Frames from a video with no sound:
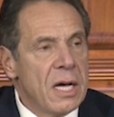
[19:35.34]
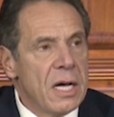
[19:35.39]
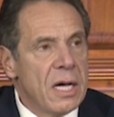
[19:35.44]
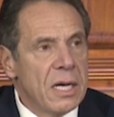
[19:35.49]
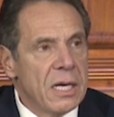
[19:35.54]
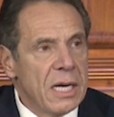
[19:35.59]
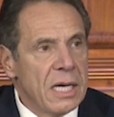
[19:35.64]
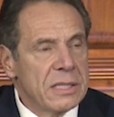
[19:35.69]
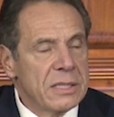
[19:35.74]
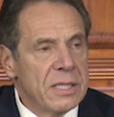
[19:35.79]

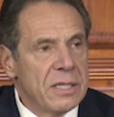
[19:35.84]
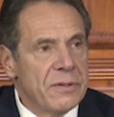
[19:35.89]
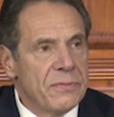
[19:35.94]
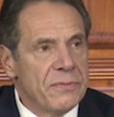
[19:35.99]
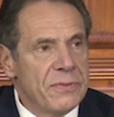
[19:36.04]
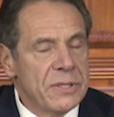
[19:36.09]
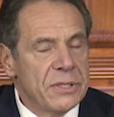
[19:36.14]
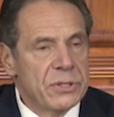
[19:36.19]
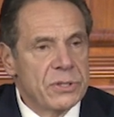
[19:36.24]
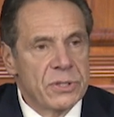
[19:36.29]
elected
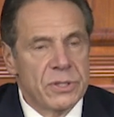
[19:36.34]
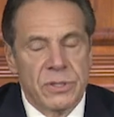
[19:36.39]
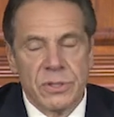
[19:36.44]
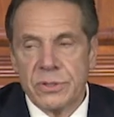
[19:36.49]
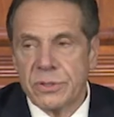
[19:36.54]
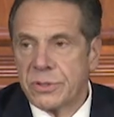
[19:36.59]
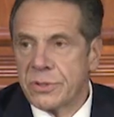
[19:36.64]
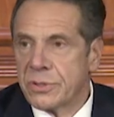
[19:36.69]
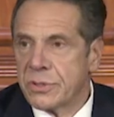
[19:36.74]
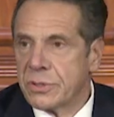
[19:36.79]

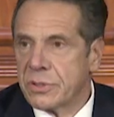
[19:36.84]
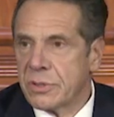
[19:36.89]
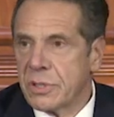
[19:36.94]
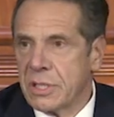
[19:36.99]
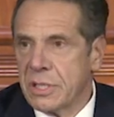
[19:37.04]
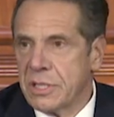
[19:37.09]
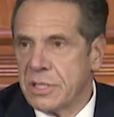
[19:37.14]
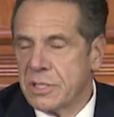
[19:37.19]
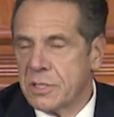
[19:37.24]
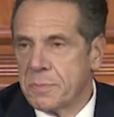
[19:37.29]
officials,
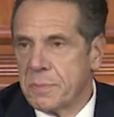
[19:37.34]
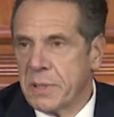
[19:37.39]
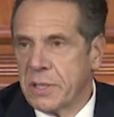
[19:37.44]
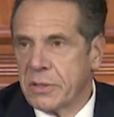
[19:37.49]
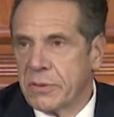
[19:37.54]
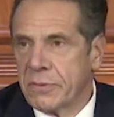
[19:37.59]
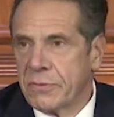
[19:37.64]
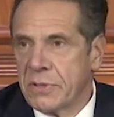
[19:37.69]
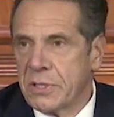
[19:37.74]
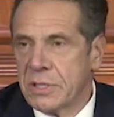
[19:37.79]
the
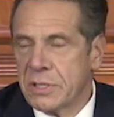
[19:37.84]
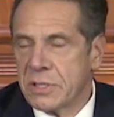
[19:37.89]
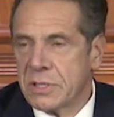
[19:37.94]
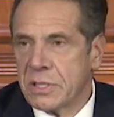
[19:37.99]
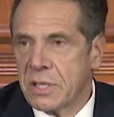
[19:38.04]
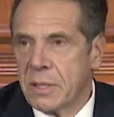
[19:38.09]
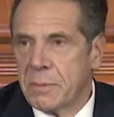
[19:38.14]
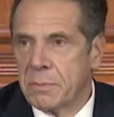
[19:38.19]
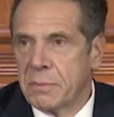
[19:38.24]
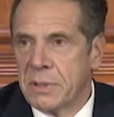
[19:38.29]
Speaker of the
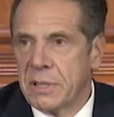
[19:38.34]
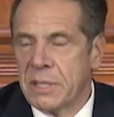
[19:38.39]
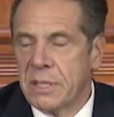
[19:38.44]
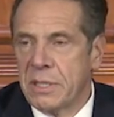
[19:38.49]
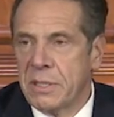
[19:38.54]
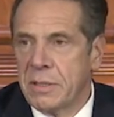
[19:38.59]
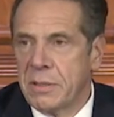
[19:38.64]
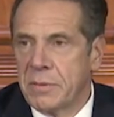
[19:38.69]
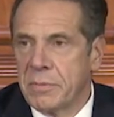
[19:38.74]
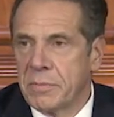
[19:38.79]

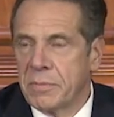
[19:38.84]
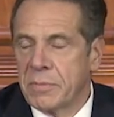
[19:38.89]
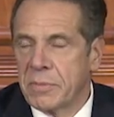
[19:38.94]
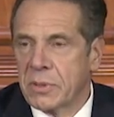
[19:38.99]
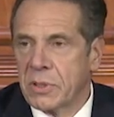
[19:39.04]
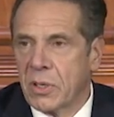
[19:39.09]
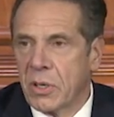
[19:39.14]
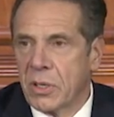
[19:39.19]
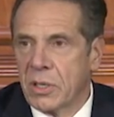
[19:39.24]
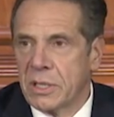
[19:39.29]
Assembly,
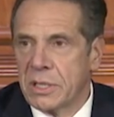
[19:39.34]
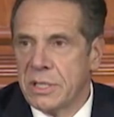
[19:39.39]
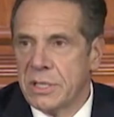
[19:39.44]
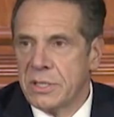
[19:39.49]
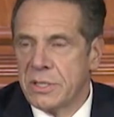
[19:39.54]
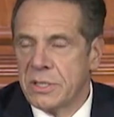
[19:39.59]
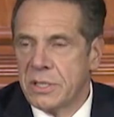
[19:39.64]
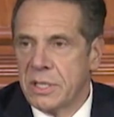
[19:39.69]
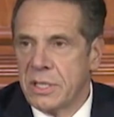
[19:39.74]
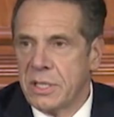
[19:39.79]
Carl
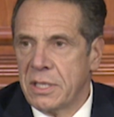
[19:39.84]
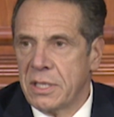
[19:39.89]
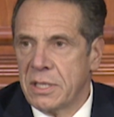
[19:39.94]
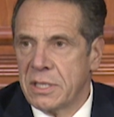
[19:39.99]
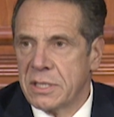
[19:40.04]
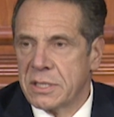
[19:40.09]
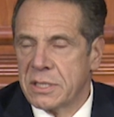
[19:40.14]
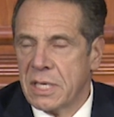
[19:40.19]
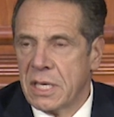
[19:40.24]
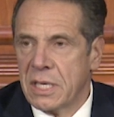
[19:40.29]
Heastie,
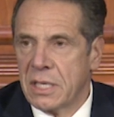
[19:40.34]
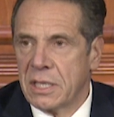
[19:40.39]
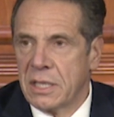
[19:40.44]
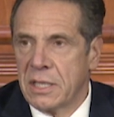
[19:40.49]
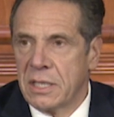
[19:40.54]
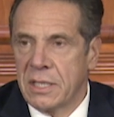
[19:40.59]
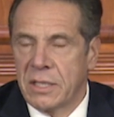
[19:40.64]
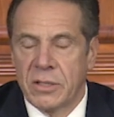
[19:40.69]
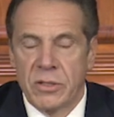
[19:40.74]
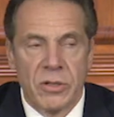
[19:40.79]
the Senate
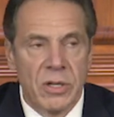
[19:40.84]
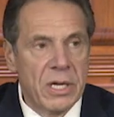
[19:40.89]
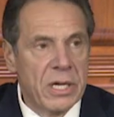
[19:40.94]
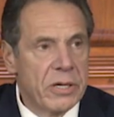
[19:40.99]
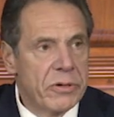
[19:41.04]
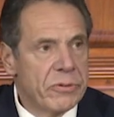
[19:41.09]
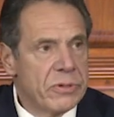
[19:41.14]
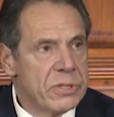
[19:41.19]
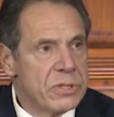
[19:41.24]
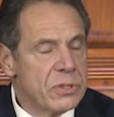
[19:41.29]
leader,
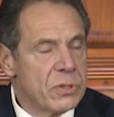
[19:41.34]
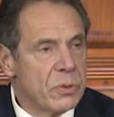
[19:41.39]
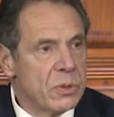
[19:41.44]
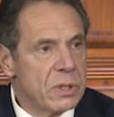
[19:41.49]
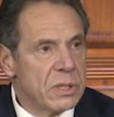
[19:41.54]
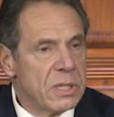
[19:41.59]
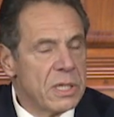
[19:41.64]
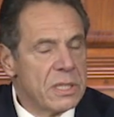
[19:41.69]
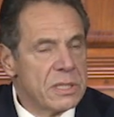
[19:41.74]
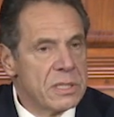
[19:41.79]
Andrea
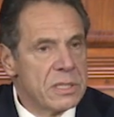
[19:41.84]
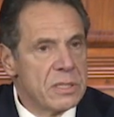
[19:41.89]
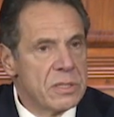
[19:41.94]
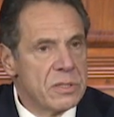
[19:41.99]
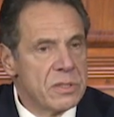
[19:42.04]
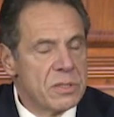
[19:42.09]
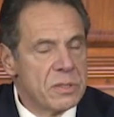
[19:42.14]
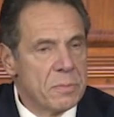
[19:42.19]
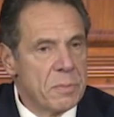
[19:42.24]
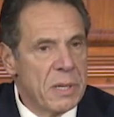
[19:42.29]
Stewart
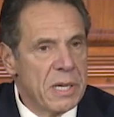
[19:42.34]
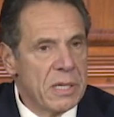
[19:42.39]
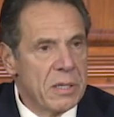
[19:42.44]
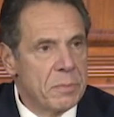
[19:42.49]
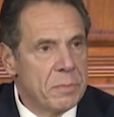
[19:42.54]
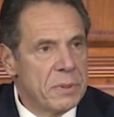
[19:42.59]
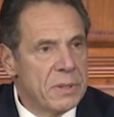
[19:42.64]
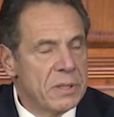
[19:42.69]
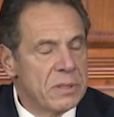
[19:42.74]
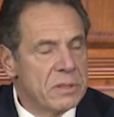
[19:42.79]
Cousins, Mayor
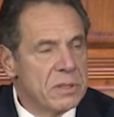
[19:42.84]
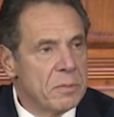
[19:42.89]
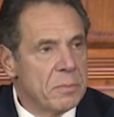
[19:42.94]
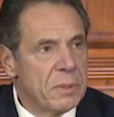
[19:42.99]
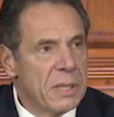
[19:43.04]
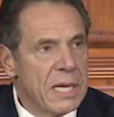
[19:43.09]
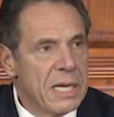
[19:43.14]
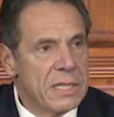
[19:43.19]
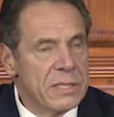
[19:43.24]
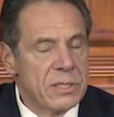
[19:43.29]
Bill de
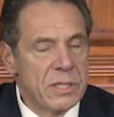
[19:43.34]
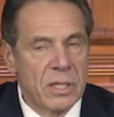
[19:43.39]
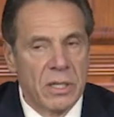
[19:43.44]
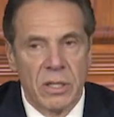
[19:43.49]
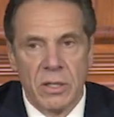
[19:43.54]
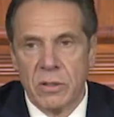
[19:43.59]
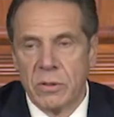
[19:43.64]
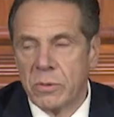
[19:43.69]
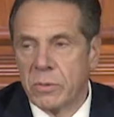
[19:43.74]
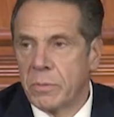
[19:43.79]

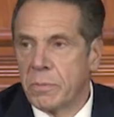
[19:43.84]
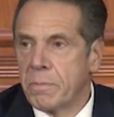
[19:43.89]
Blasio,